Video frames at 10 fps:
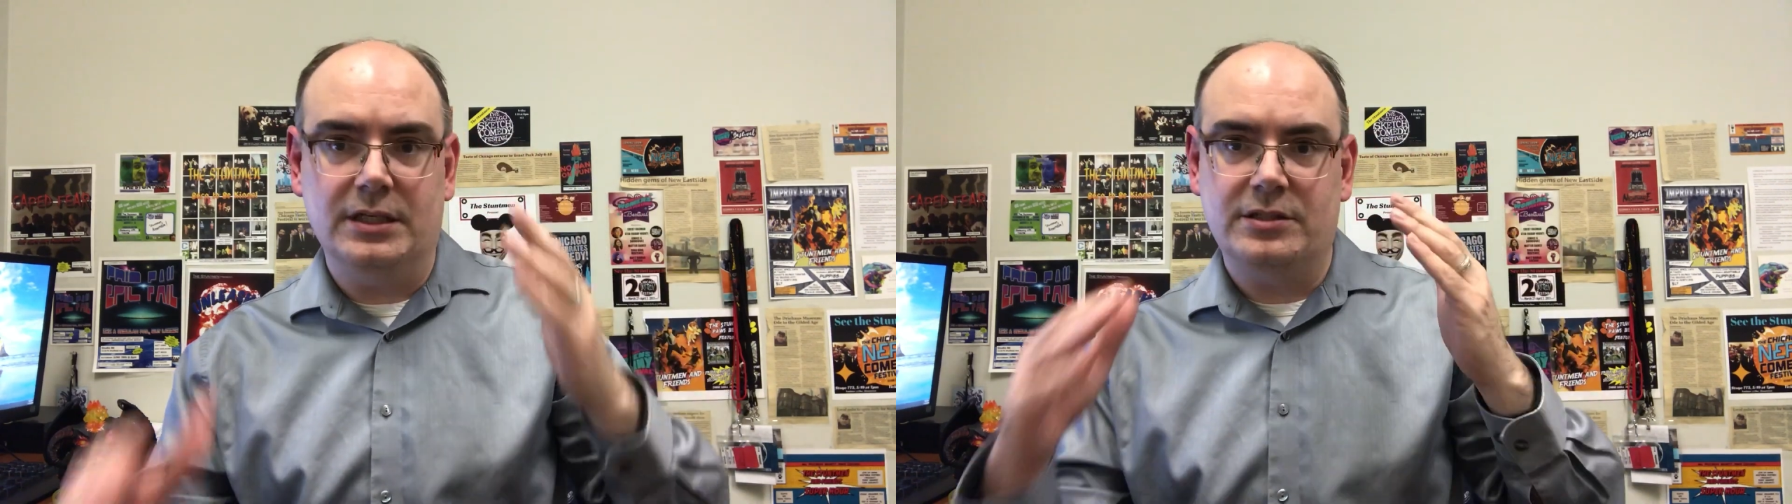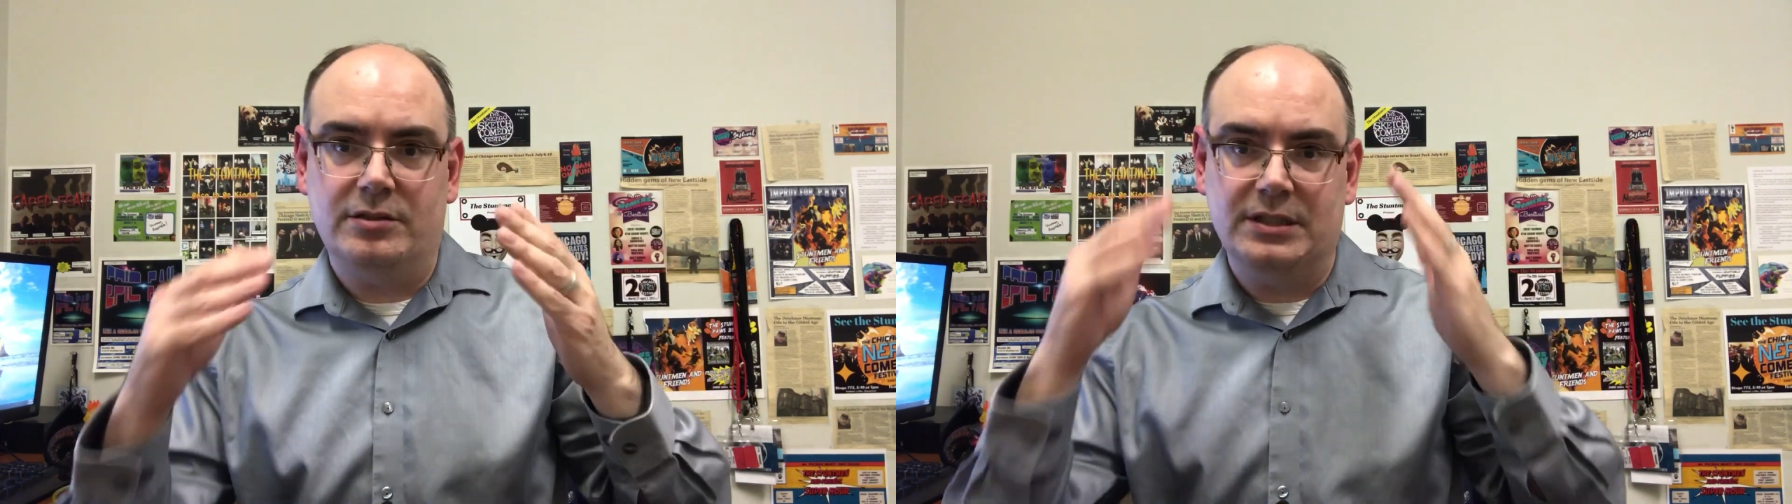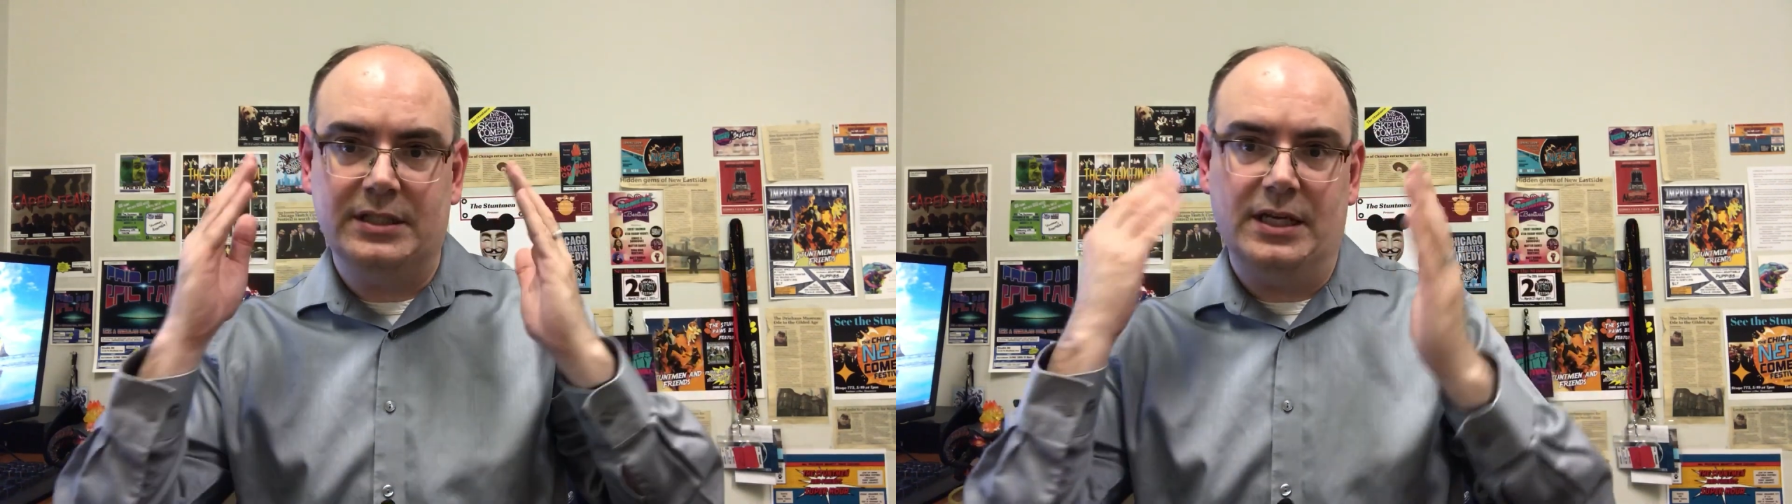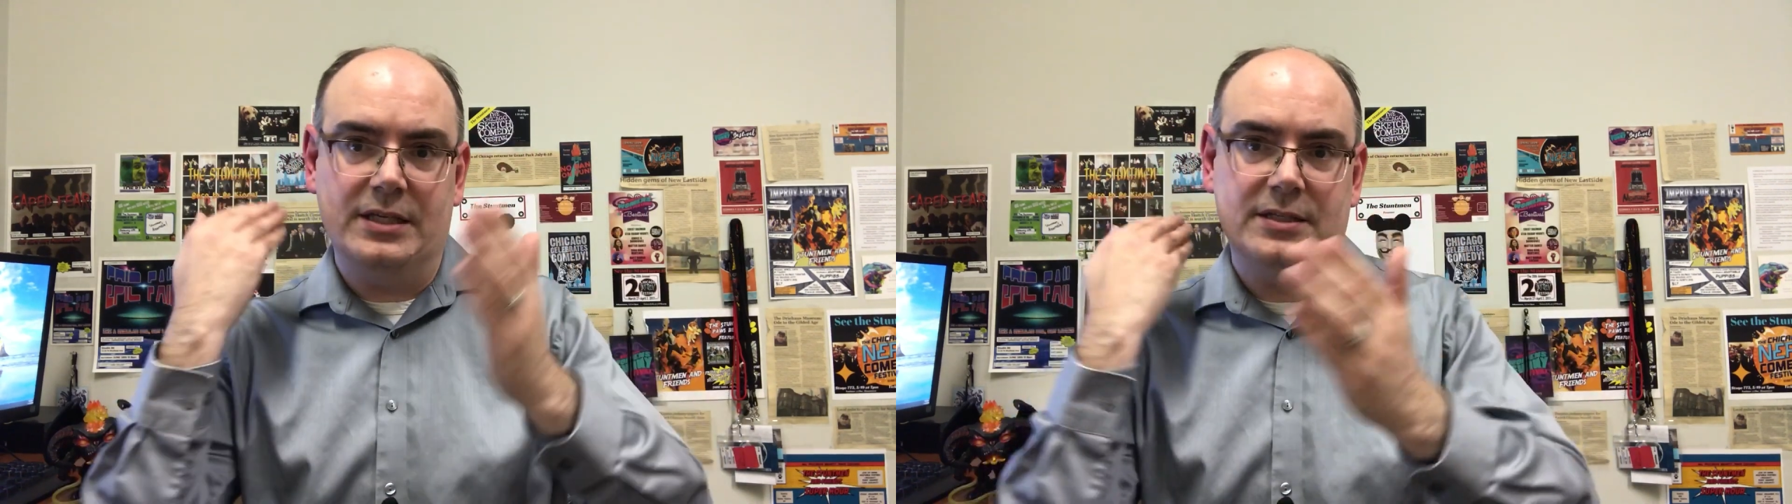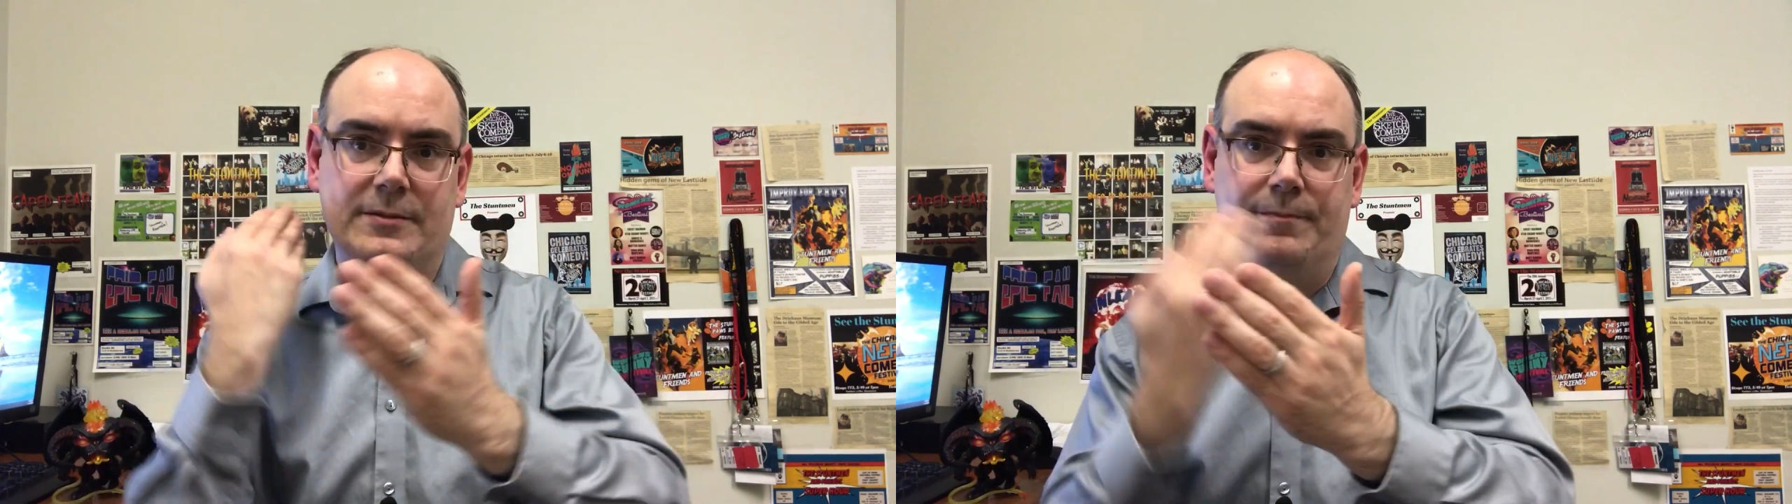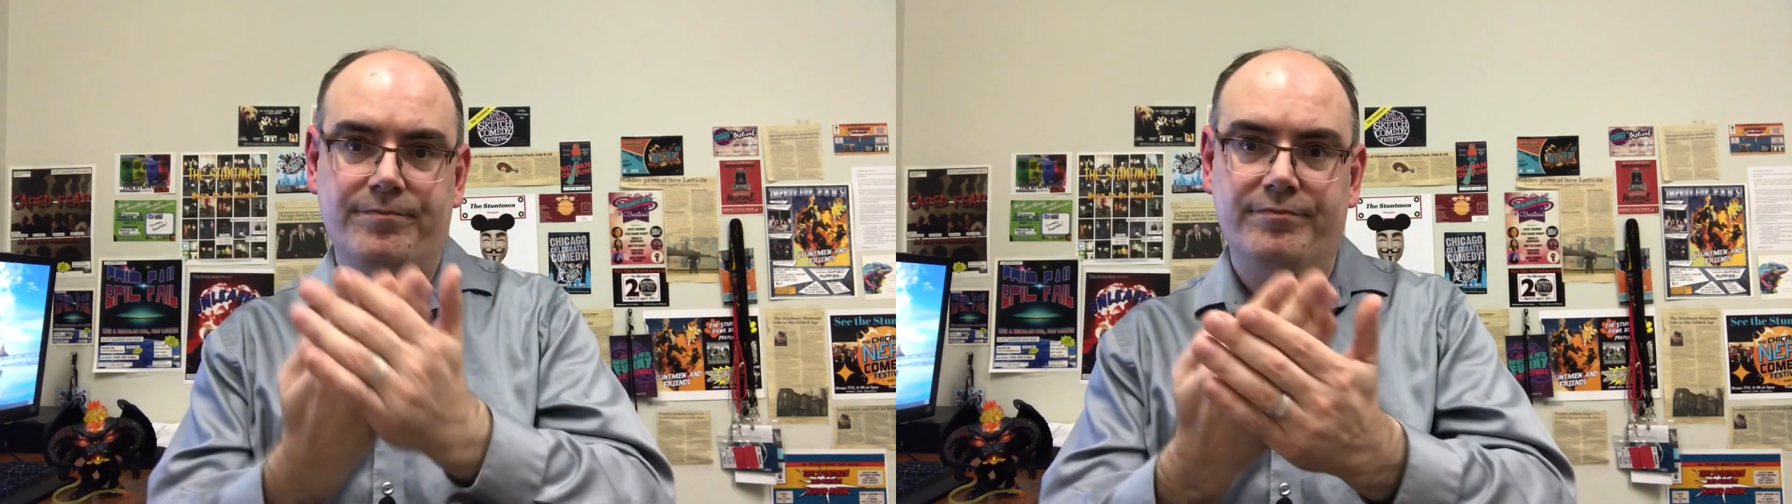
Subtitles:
The history says